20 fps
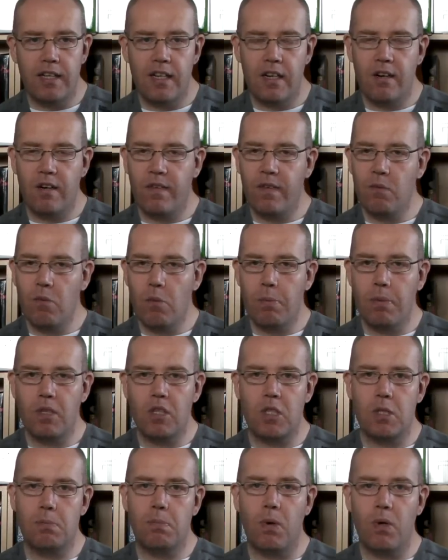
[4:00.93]
And I think we've been
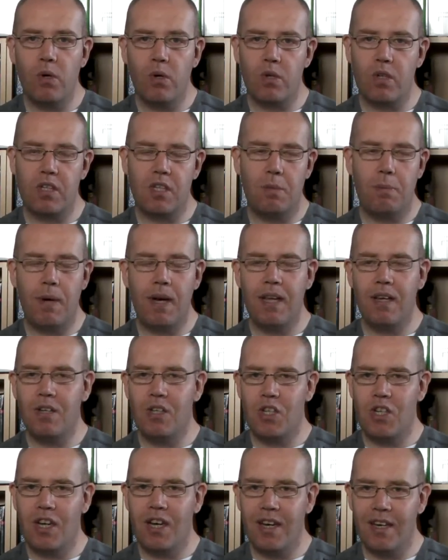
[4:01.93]
spoiled, because I play
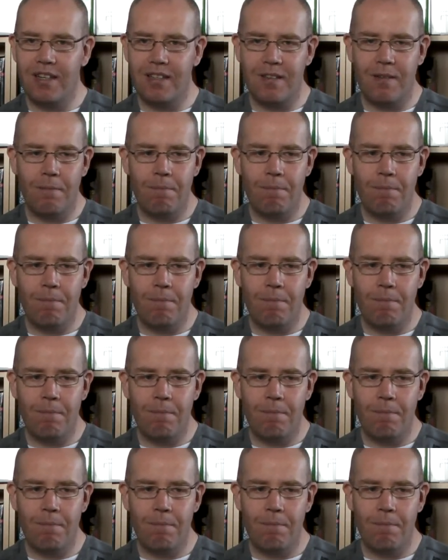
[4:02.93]
Uncharted